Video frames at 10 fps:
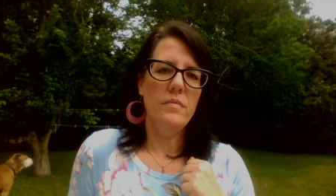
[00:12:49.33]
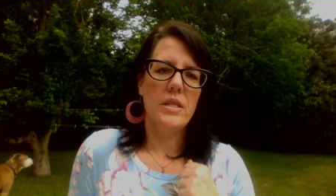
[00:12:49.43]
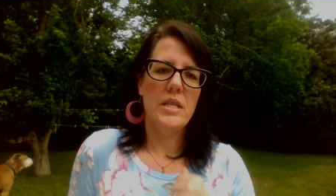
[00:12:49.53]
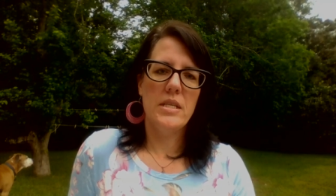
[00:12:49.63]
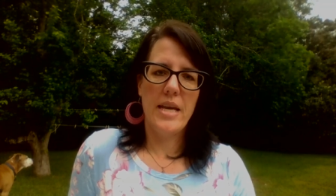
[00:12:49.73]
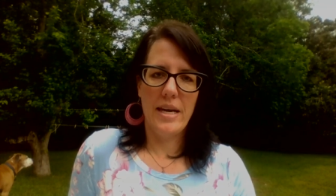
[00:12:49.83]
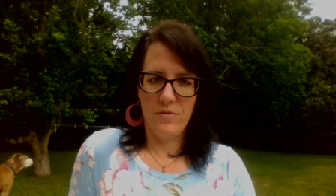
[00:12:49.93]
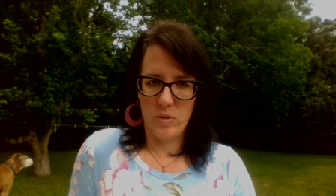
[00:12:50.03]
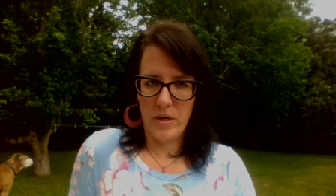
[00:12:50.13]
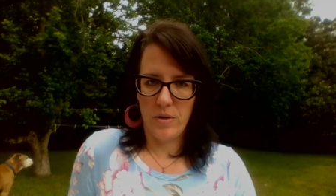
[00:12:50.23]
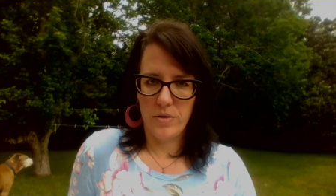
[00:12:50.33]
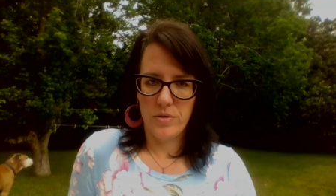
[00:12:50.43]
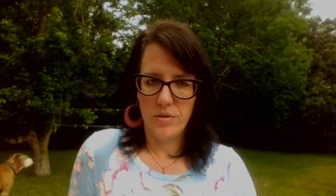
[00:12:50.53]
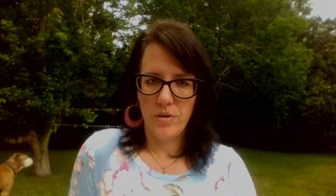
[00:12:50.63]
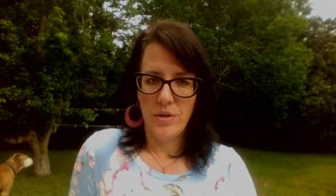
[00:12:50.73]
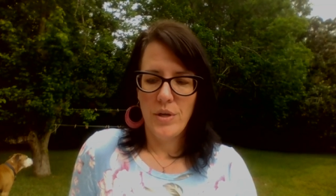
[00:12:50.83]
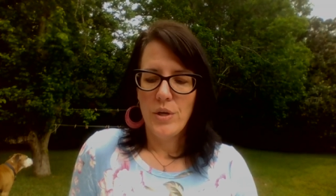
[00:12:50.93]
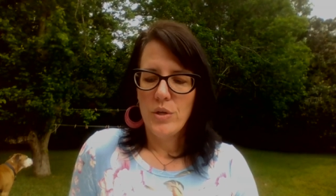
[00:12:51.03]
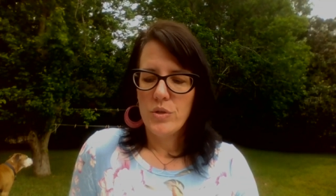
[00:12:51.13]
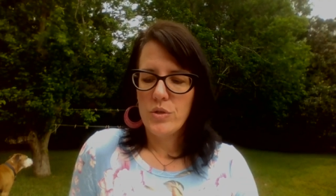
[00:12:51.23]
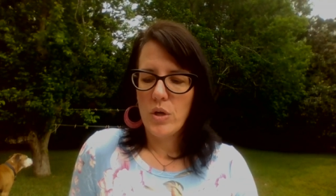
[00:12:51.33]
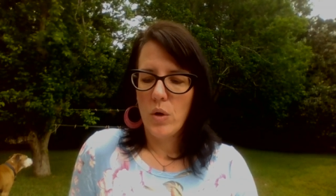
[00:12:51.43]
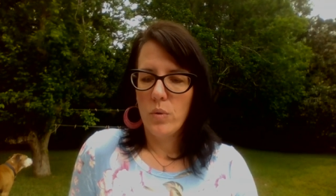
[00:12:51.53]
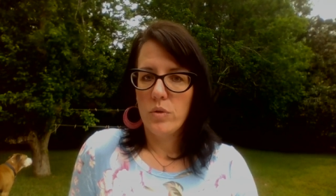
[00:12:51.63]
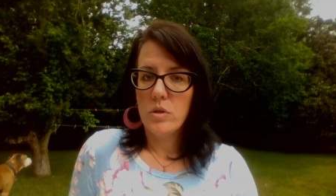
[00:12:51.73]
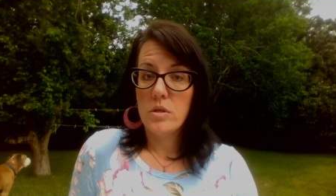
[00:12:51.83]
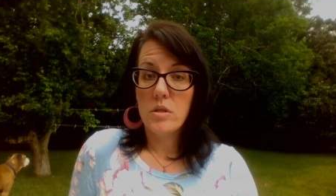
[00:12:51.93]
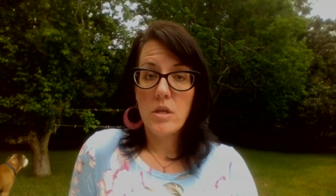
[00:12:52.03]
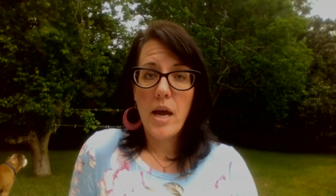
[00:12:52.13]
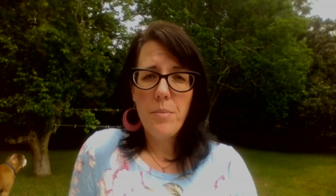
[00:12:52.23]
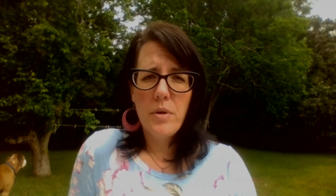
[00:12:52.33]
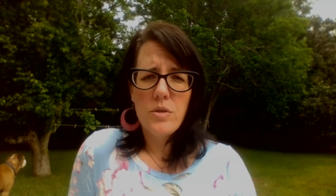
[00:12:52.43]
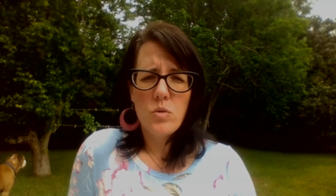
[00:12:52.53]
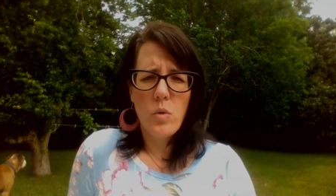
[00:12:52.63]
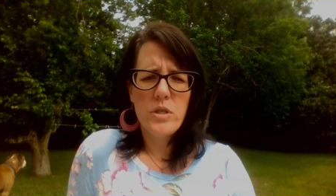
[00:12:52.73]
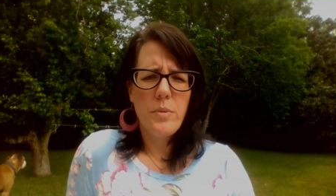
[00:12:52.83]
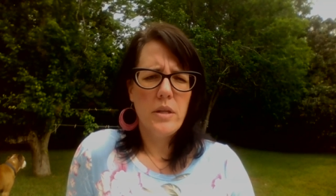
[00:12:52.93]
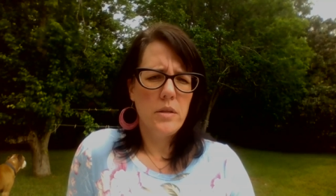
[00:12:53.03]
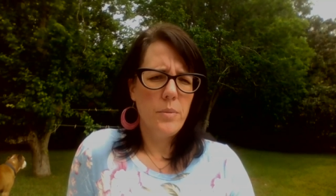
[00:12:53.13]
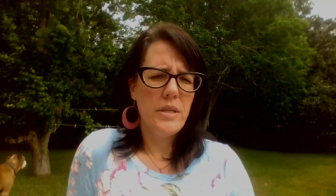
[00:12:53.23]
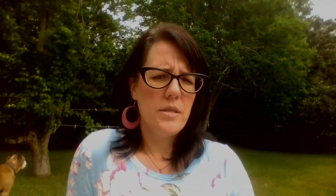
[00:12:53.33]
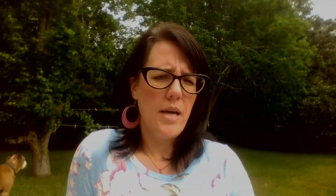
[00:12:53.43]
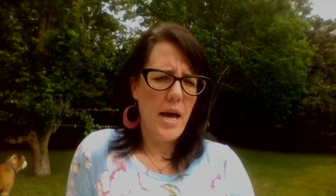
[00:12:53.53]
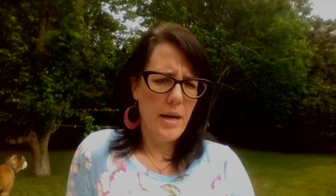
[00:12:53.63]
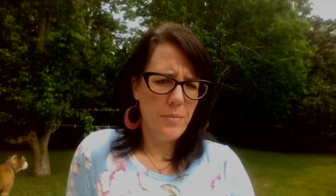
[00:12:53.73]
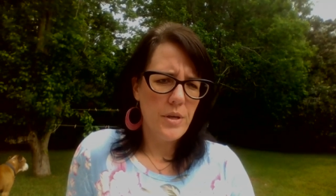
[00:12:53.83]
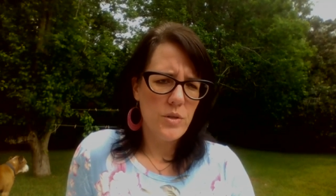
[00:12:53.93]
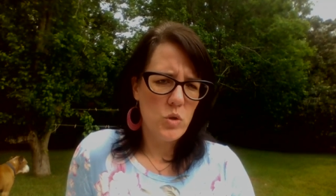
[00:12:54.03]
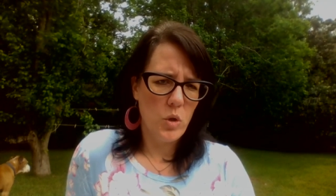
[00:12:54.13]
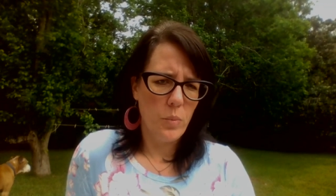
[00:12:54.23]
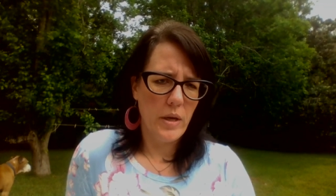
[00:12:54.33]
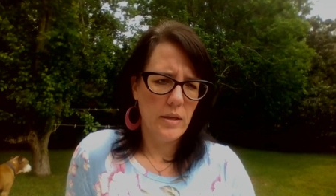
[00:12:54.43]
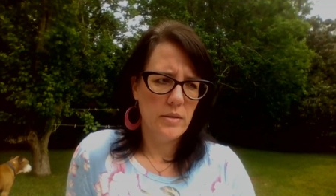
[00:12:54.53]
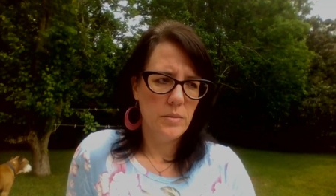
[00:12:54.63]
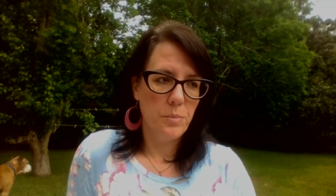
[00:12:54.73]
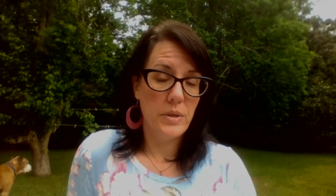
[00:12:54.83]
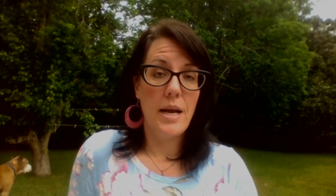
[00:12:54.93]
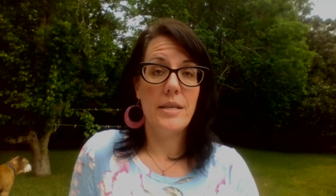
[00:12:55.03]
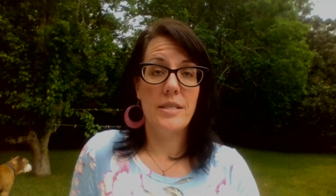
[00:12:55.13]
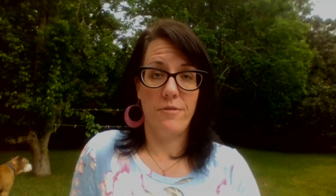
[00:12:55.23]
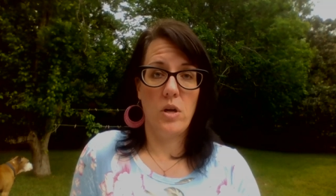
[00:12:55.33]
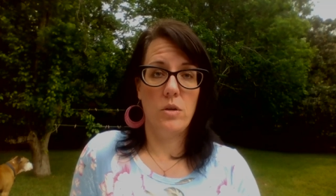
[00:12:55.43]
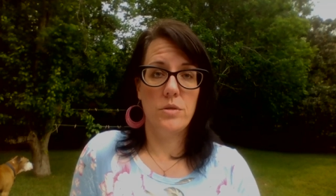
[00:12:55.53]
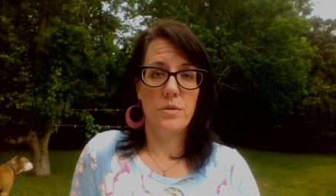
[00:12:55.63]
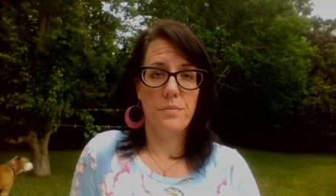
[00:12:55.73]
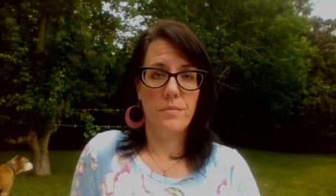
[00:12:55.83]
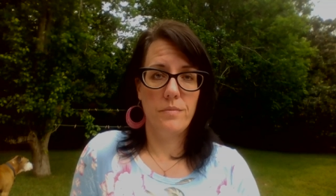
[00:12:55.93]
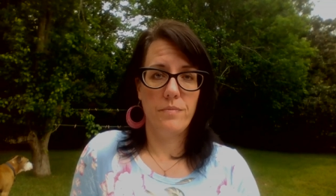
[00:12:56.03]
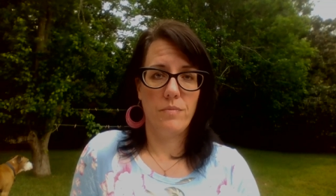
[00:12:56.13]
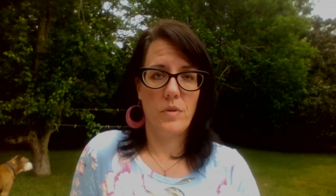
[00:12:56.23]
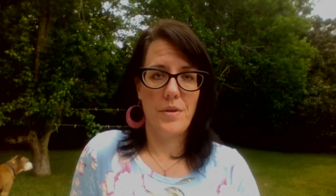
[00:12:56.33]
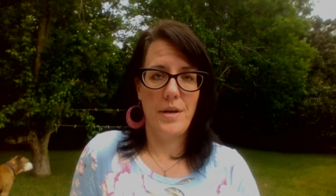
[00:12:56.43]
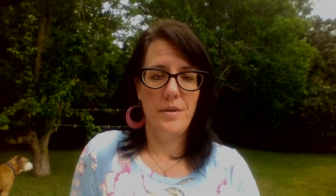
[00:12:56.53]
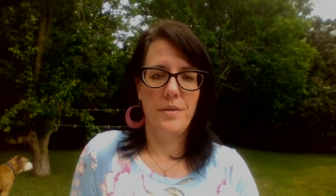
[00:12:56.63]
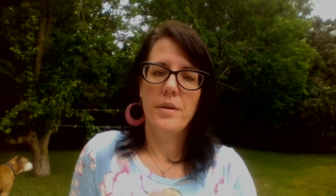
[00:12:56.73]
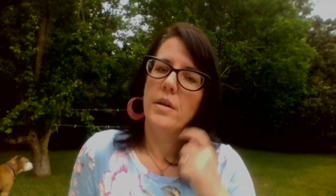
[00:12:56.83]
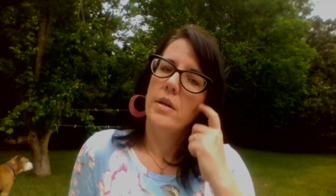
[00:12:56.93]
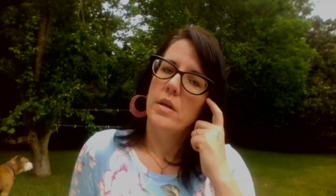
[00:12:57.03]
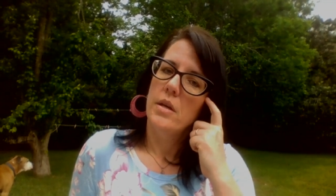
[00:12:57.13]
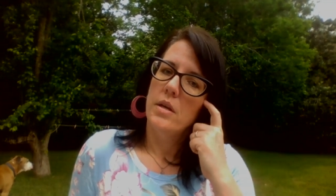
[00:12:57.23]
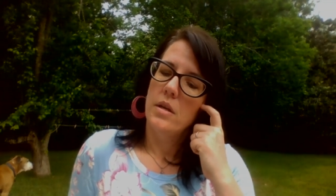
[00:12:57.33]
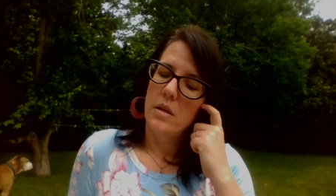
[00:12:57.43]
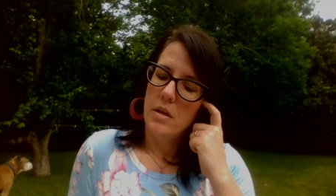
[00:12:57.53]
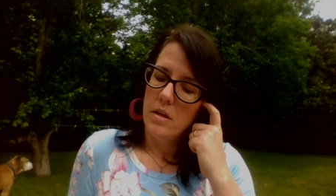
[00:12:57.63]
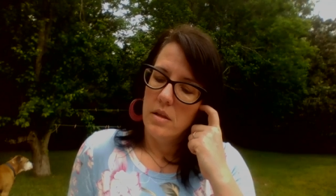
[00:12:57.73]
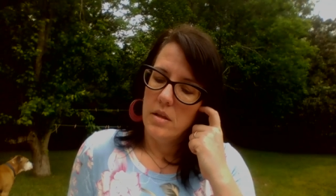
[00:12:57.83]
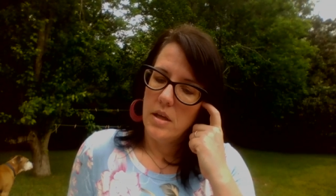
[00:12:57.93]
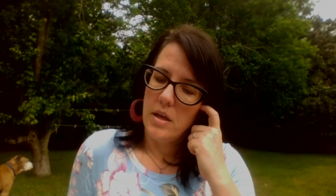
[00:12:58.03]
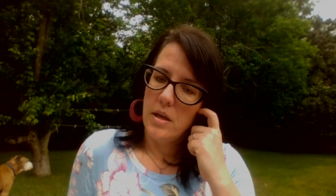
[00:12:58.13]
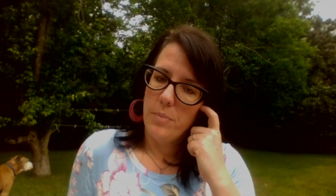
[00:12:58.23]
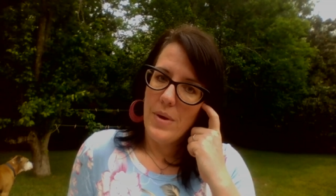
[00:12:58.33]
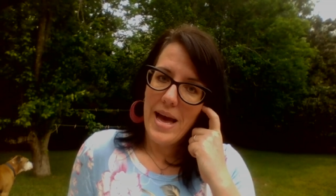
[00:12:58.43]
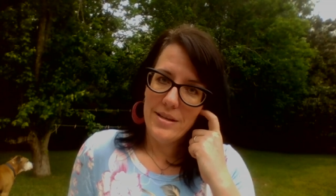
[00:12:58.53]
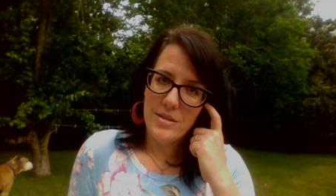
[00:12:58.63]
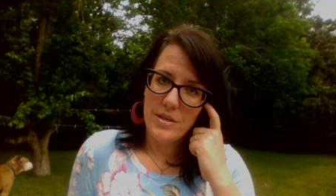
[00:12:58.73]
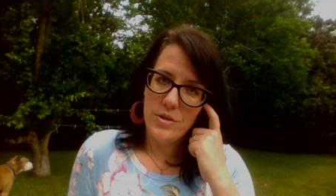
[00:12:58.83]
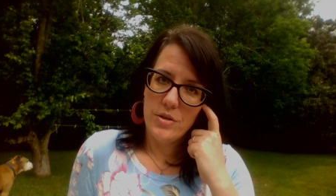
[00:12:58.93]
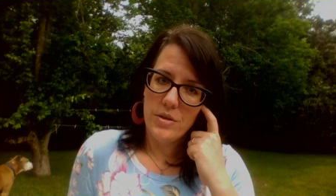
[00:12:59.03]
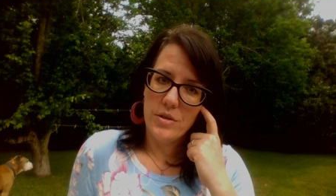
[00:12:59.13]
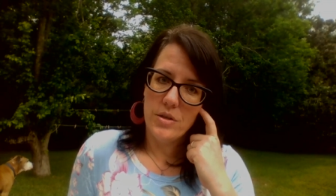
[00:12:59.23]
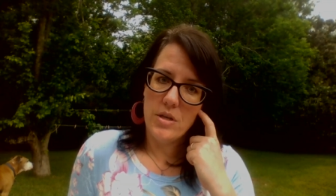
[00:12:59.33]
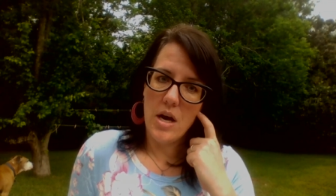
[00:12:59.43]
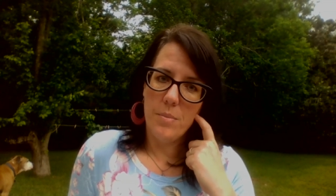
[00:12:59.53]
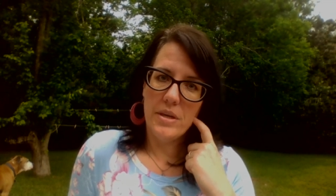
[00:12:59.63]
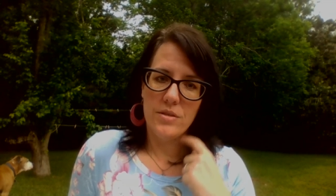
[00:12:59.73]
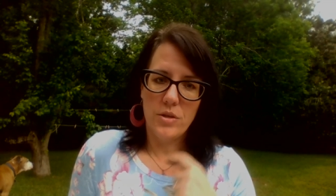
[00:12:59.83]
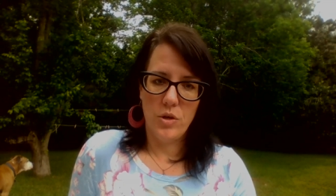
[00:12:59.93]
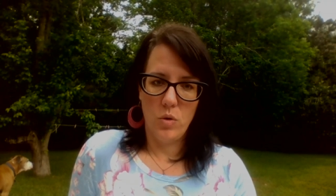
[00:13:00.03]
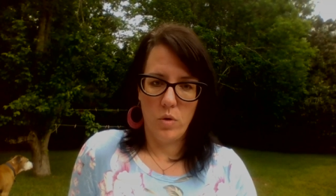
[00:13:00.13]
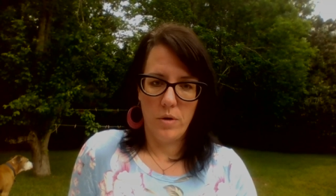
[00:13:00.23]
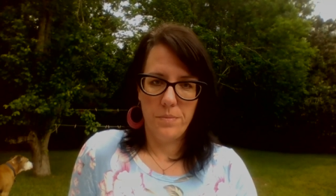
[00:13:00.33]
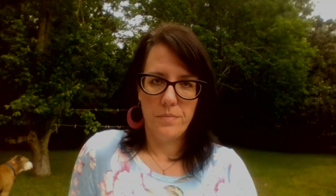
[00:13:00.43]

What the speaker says: these native speakers. So this assignment is going to be a little bit time consuming, but not difficult. Okay? The passage, comma gets a cure,